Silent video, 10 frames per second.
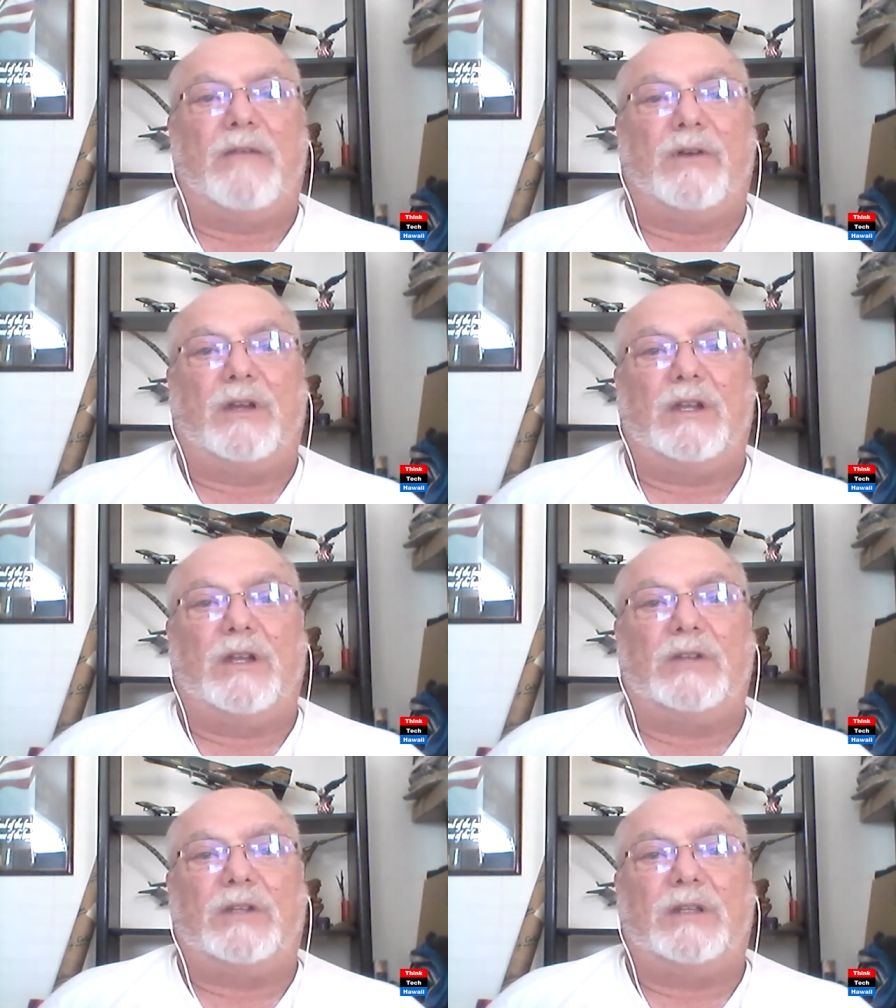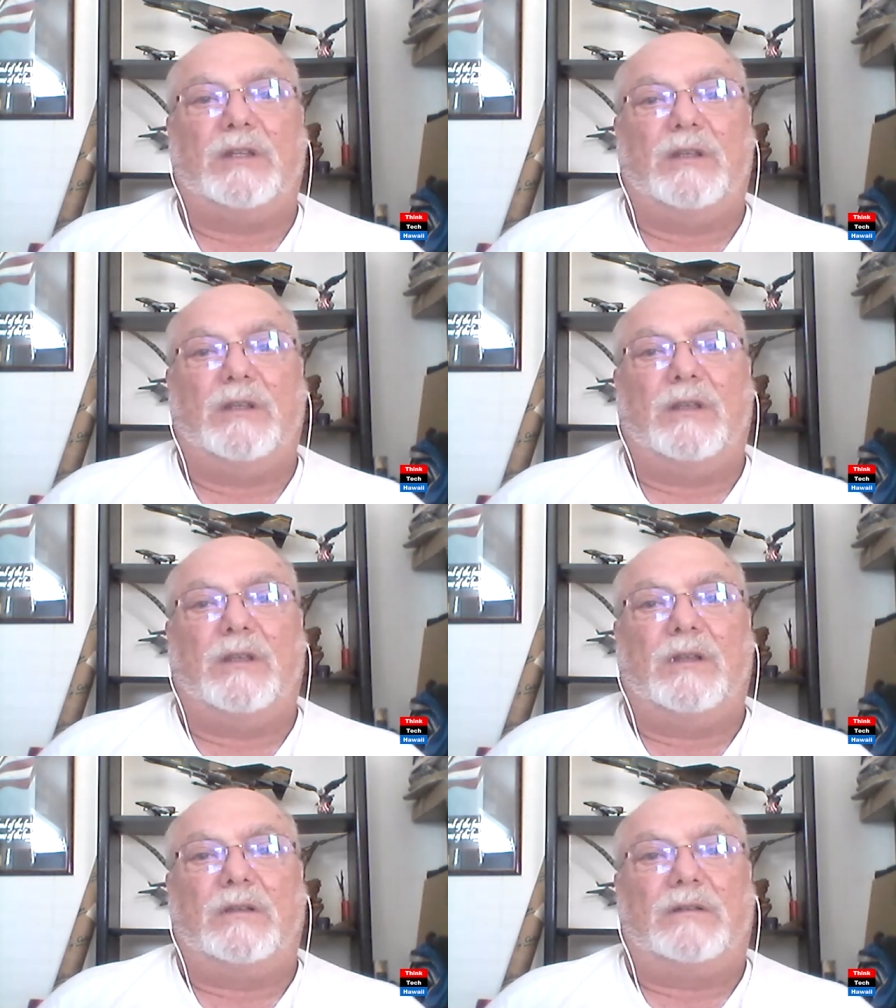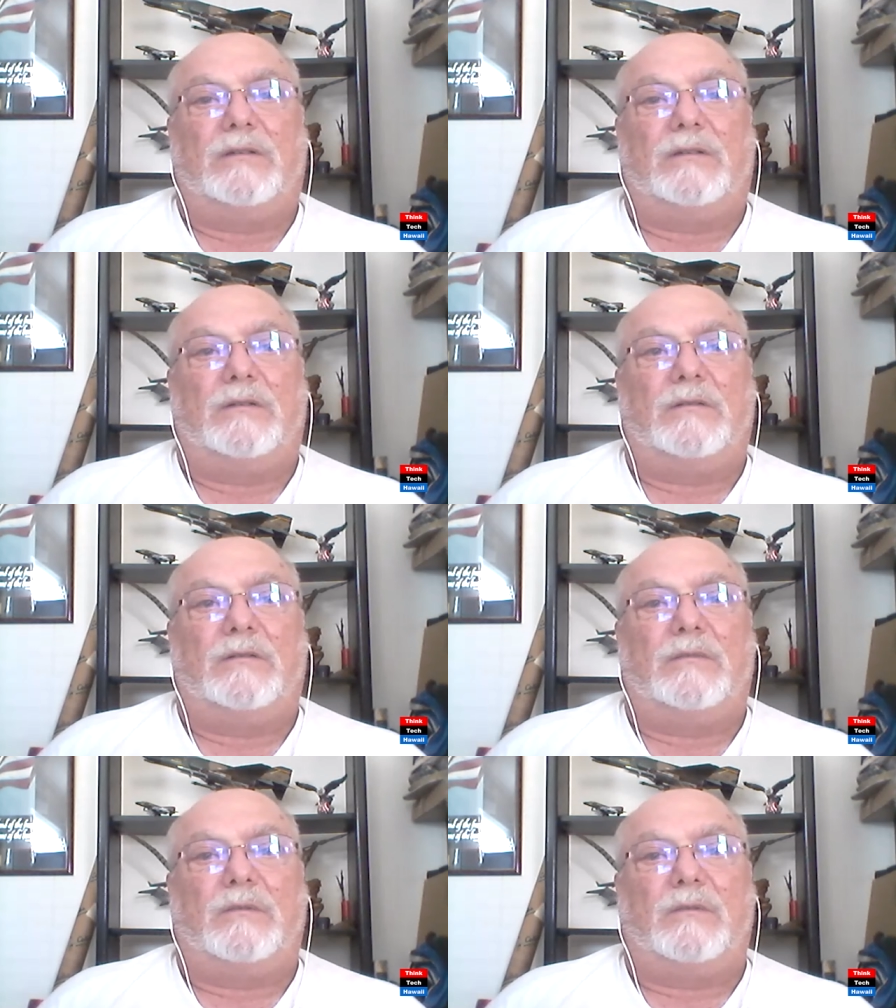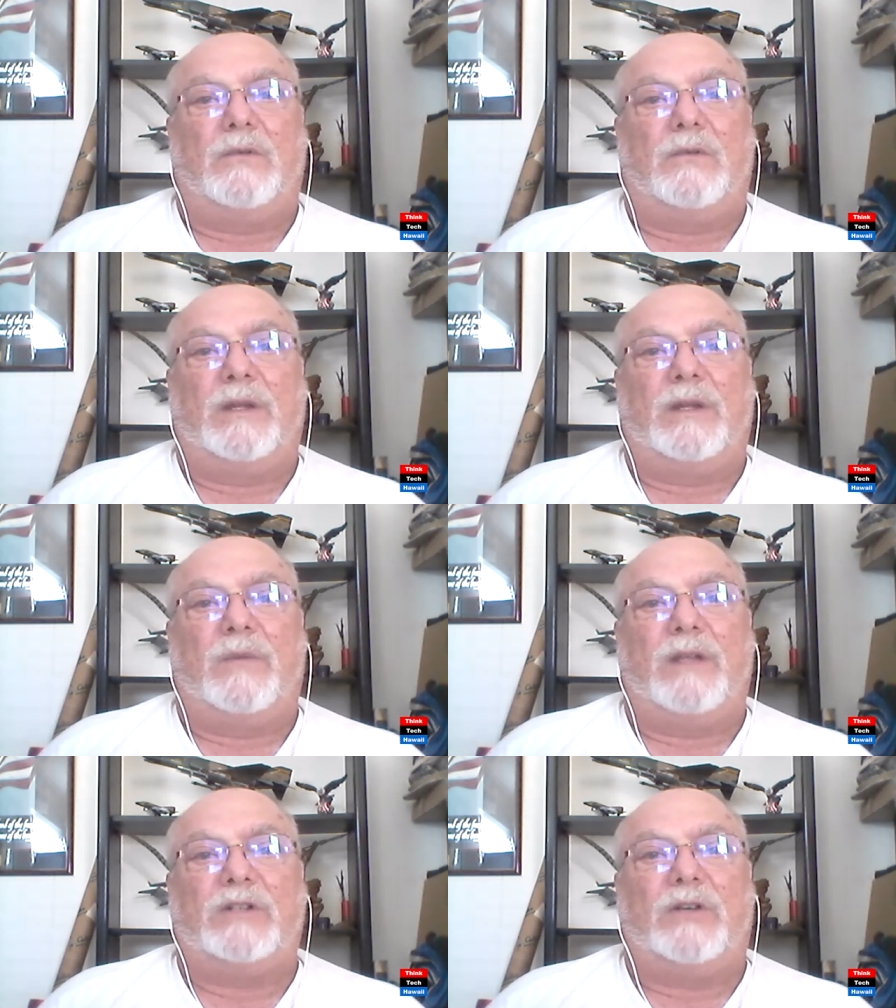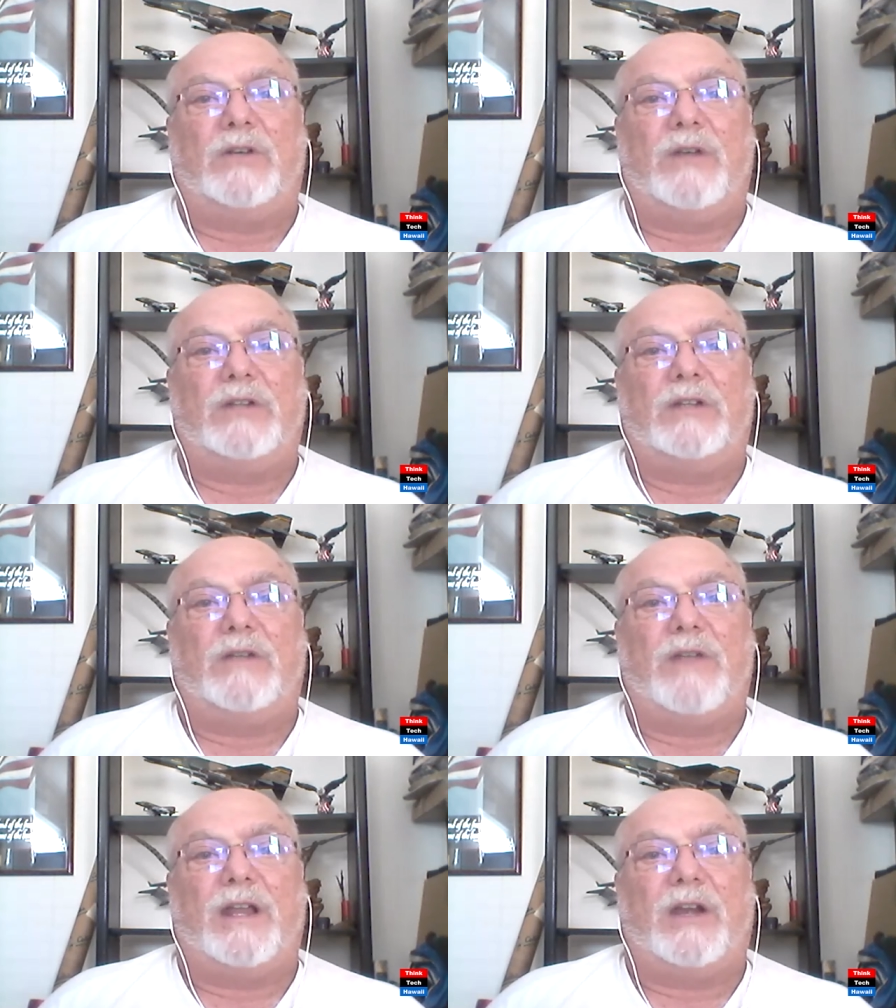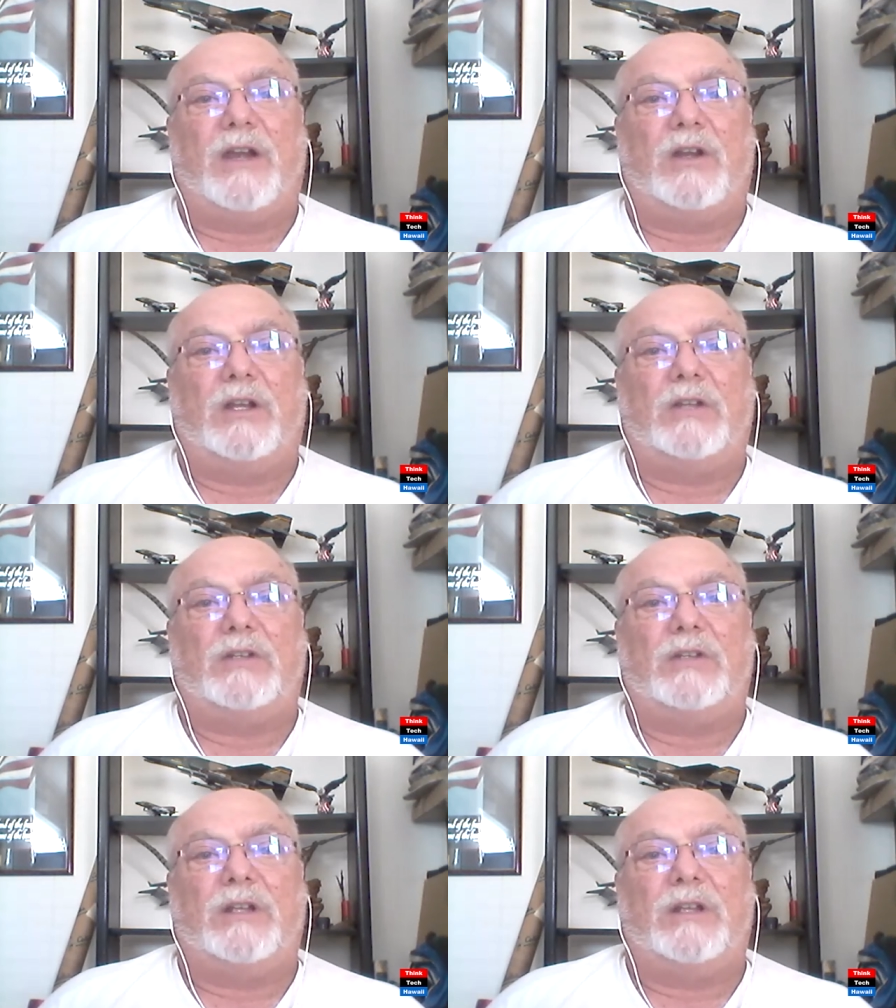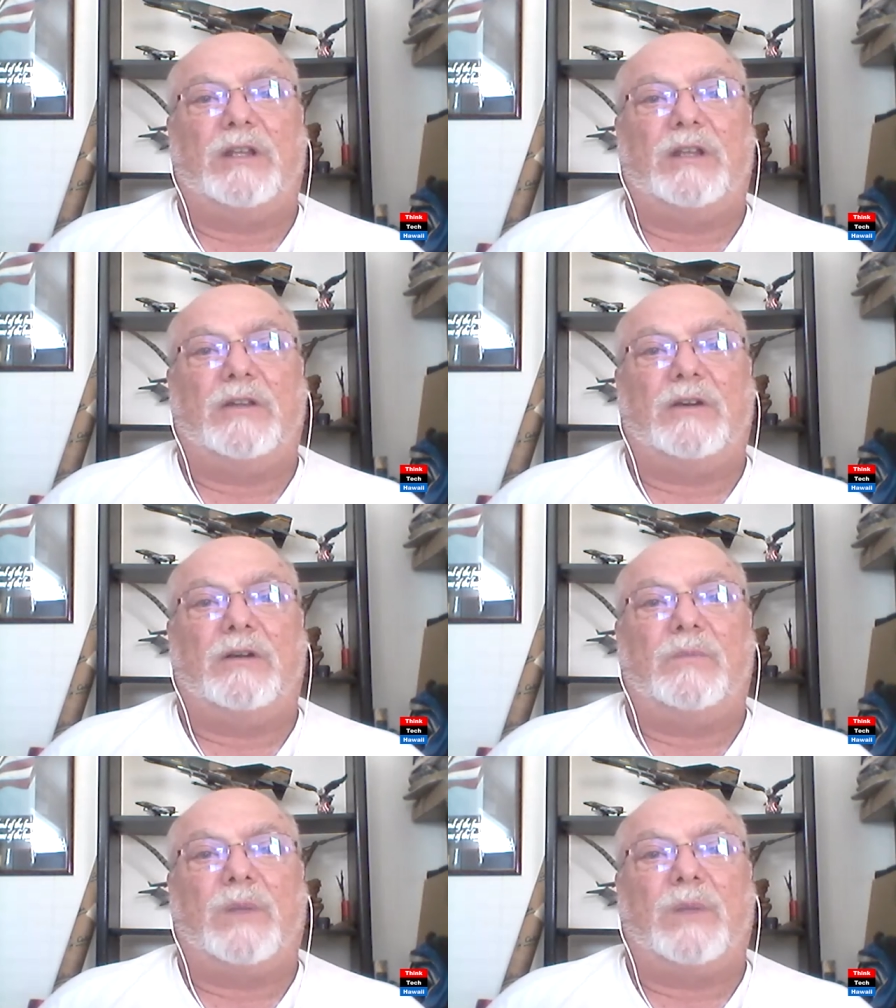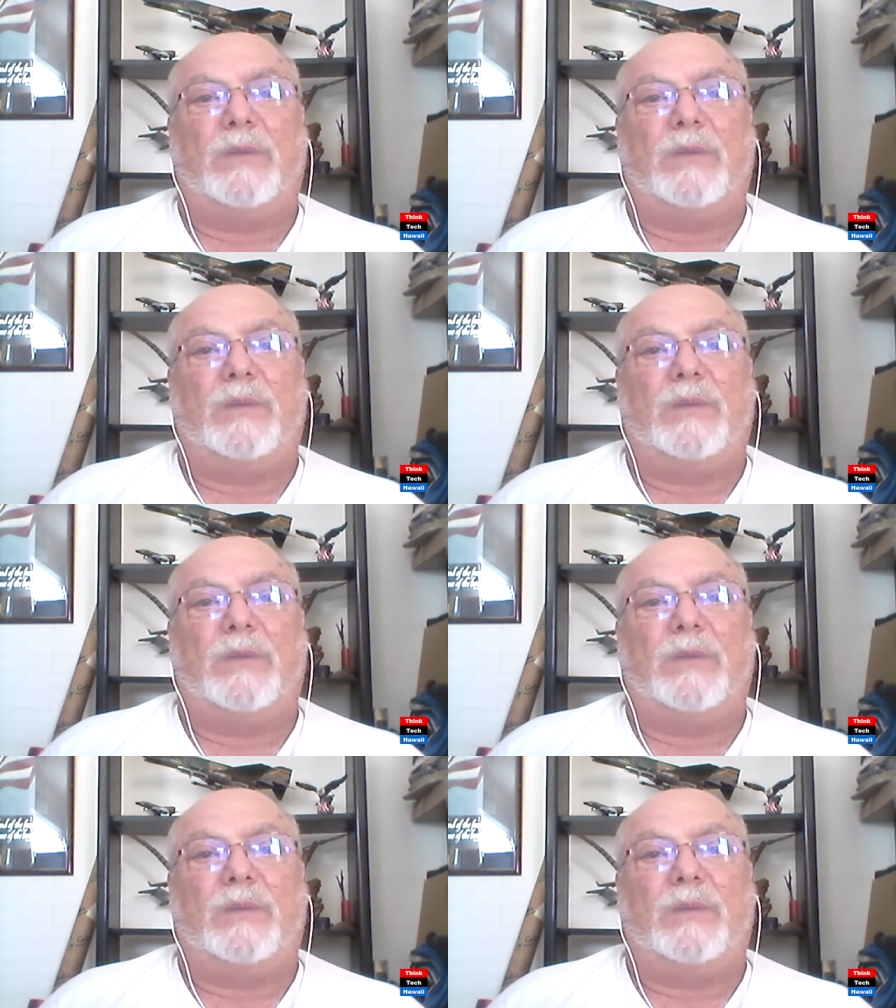conditioning, and nobody in my generation ever had air conditioning in their public